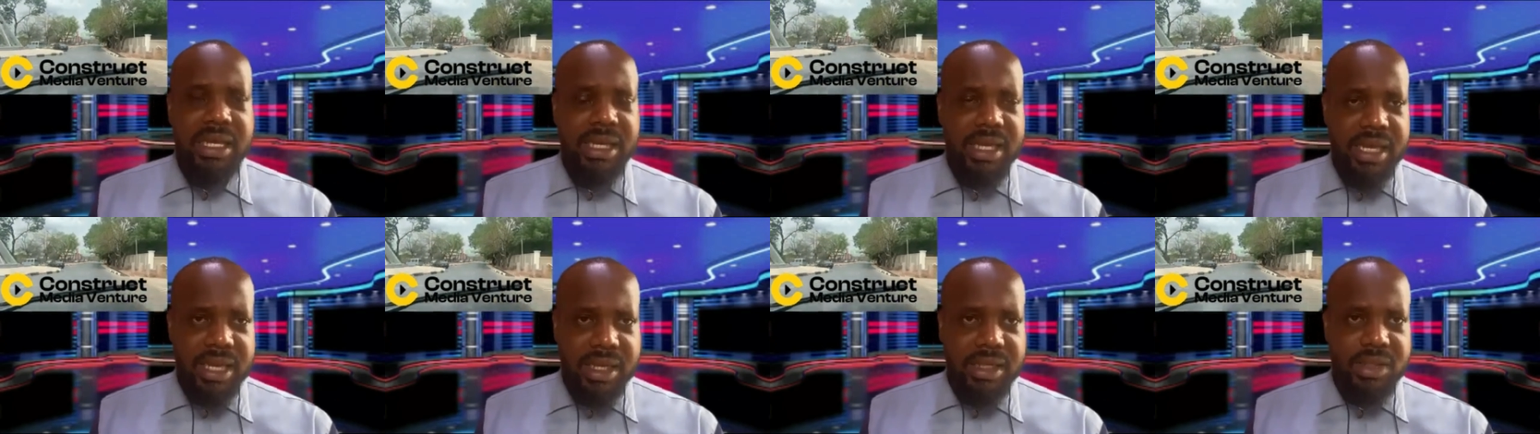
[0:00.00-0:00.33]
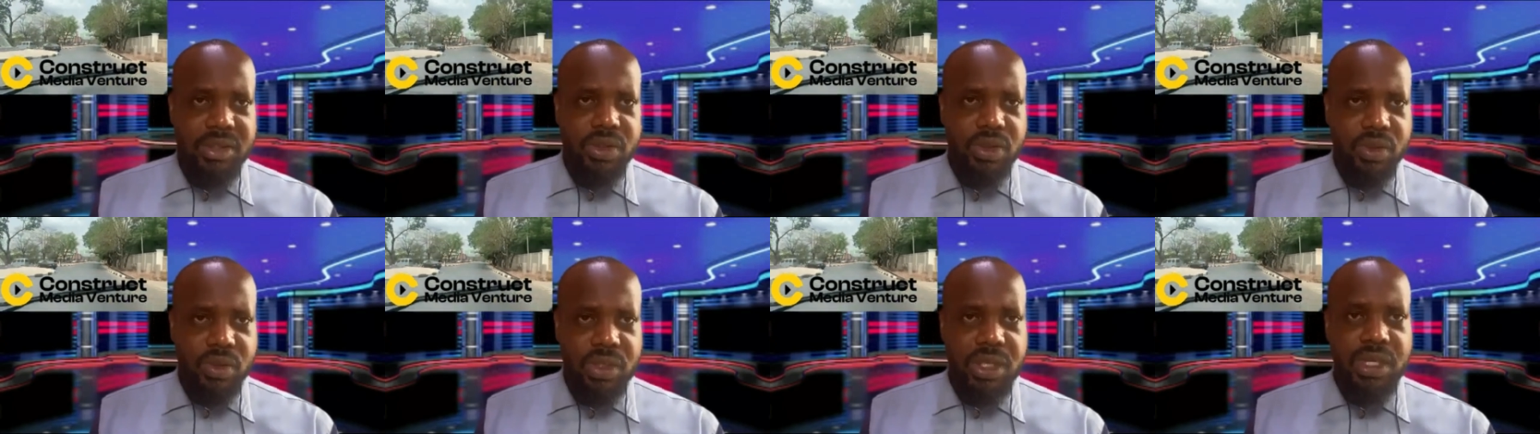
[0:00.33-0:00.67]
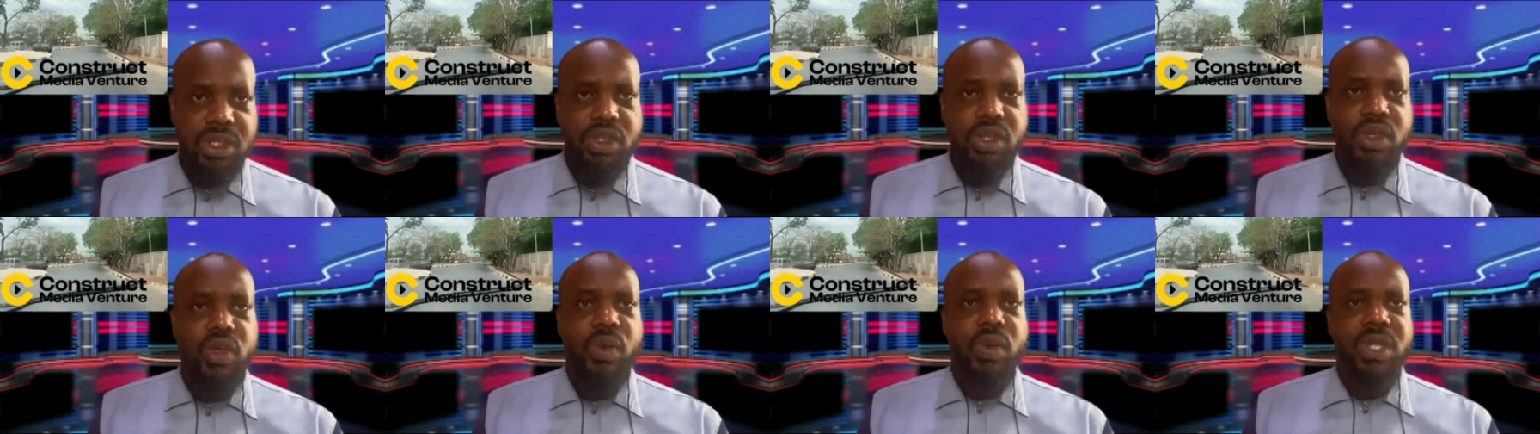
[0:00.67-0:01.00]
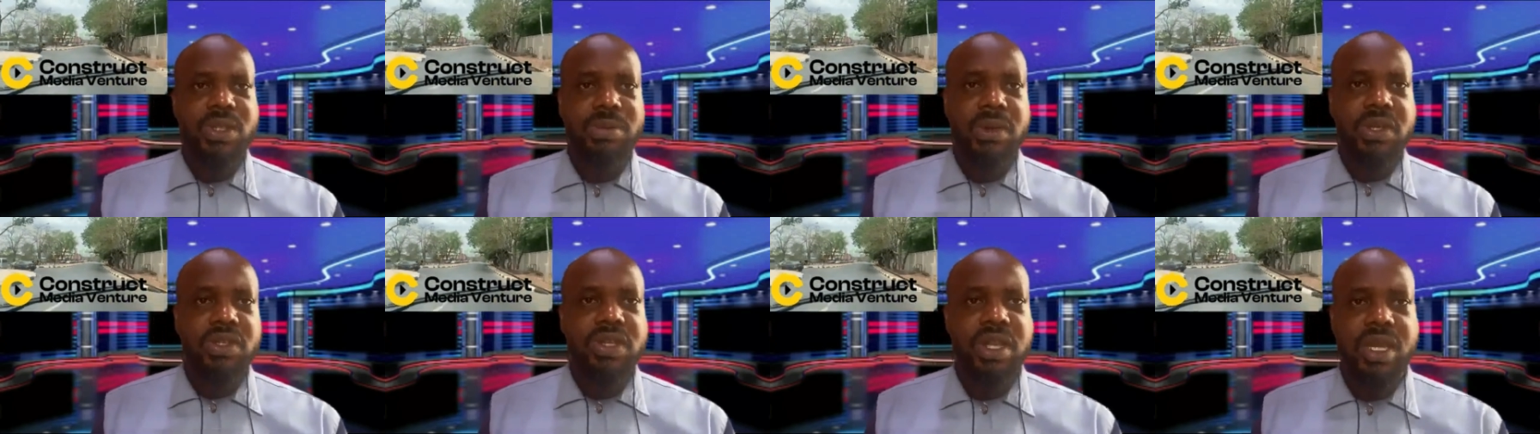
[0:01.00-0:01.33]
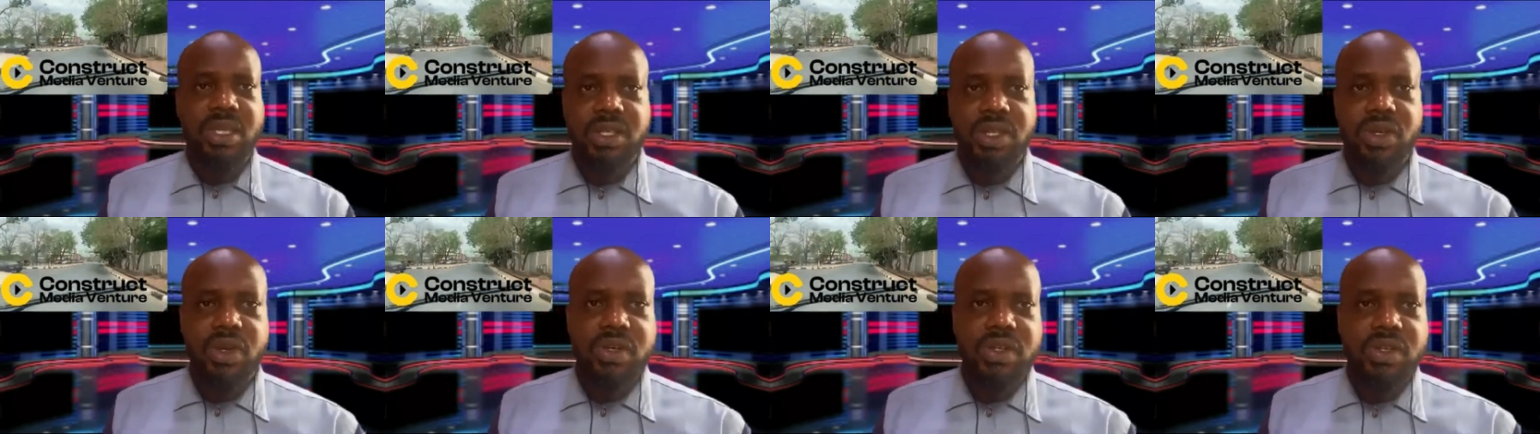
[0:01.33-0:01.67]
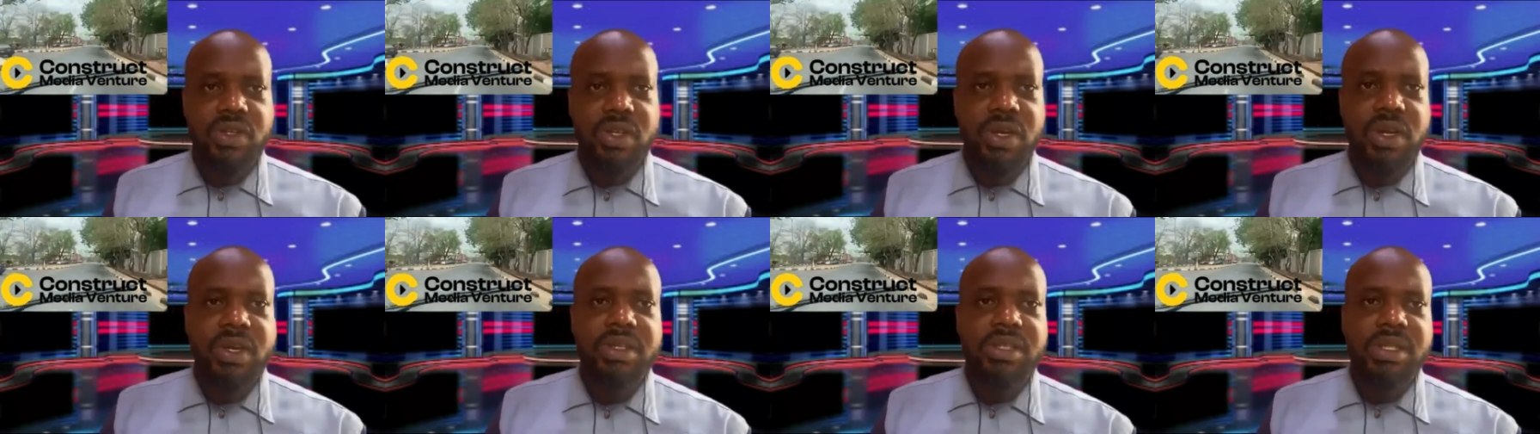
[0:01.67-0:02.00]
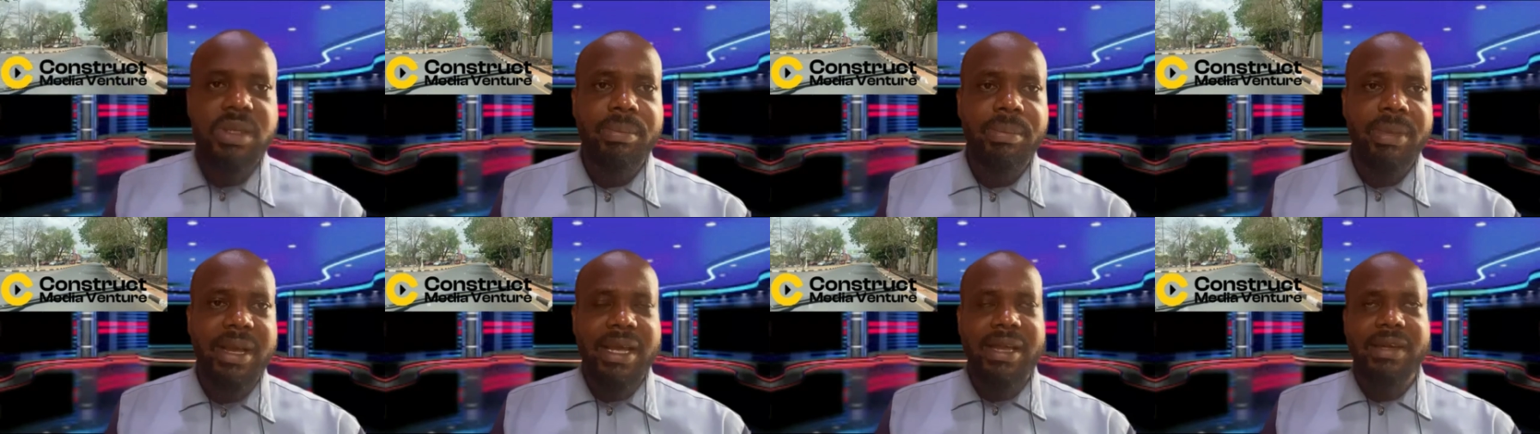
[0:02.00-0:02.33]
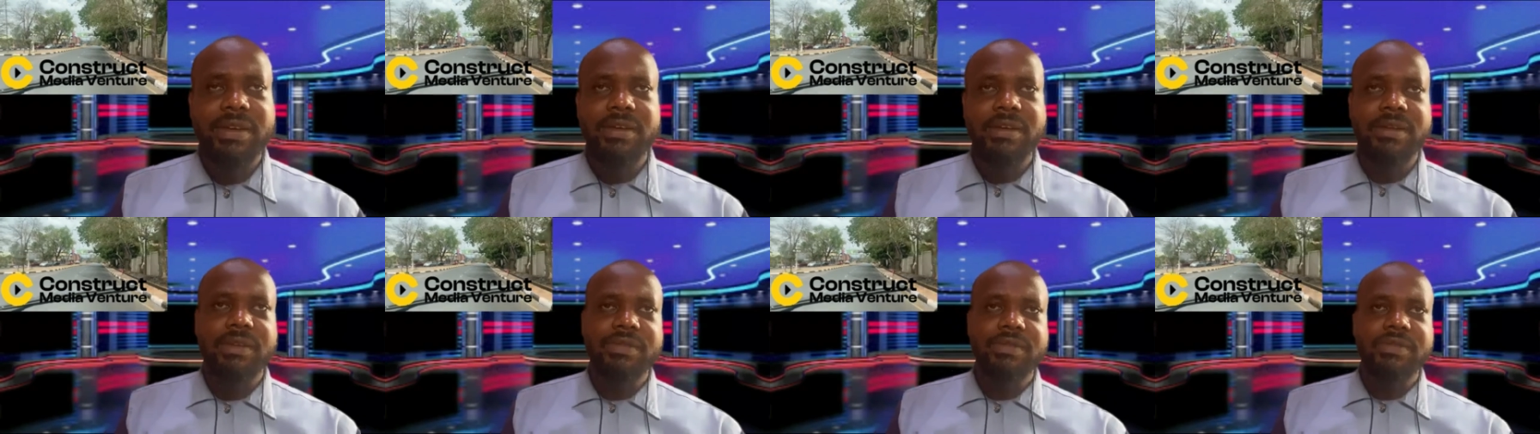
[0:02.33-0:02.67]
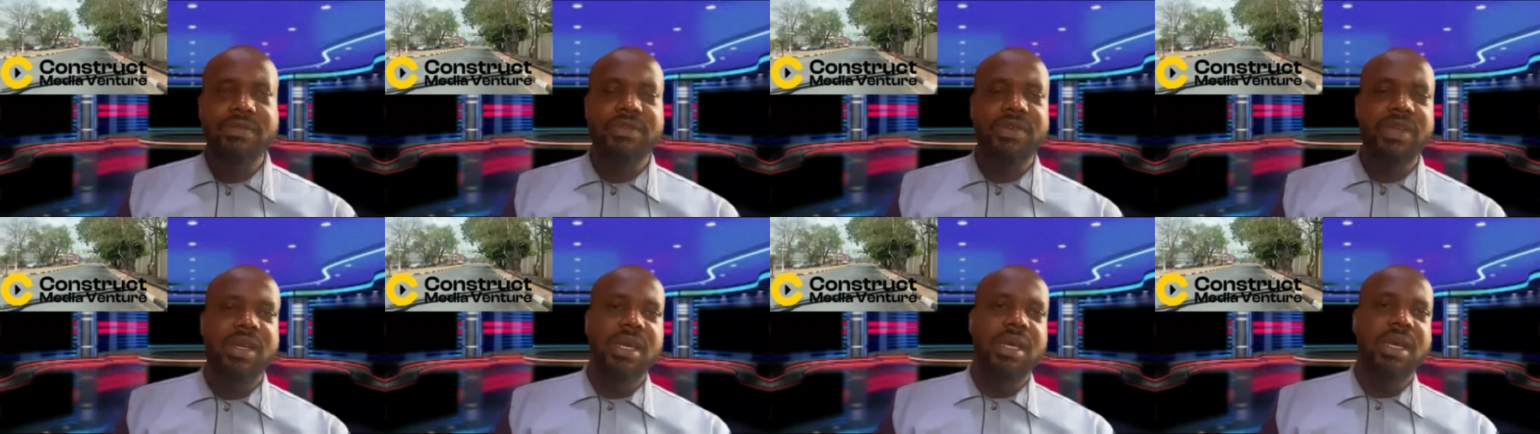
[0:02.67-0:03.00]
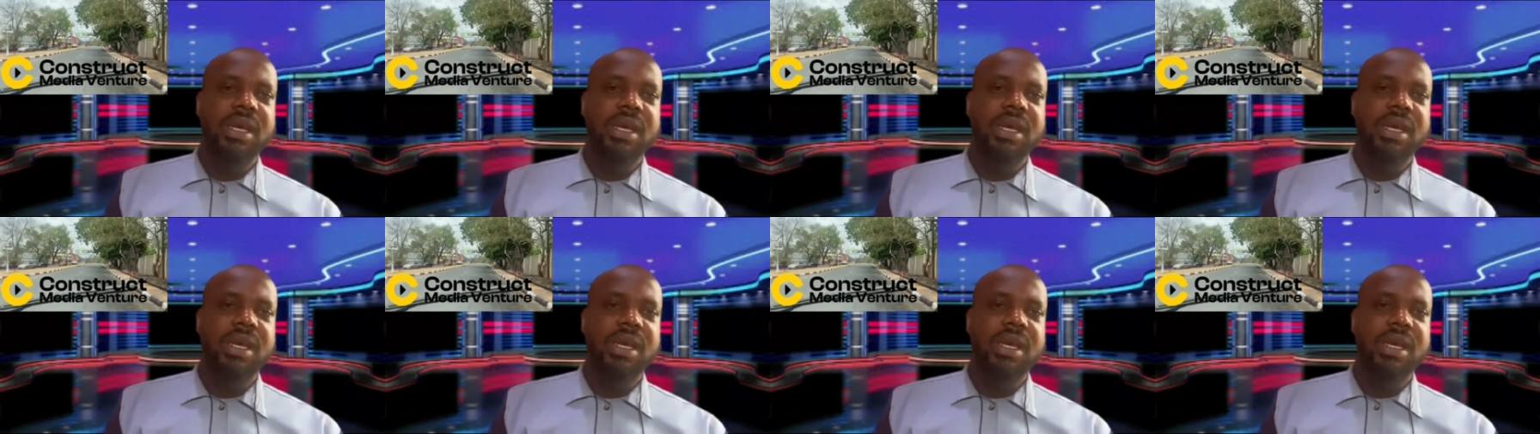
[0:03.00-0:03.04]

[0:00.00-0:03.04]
that you need to know, especially as it concerns the ban of